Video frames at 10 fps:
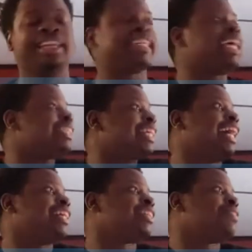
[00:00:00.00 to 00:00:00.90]
Thanks,
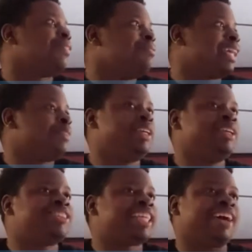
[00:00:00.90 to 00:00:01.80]
Isaac, for making me
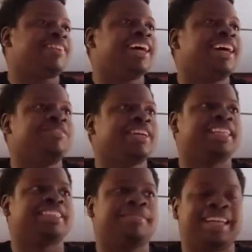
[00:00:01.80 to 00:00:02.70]
use CapCut
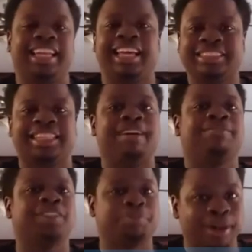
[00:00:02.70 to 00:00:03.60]
because of my
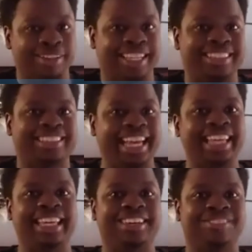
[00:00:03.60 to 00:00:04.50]
laptop was broken.
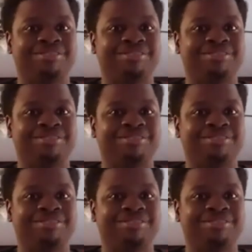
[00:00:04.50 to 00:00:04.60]
Thank you.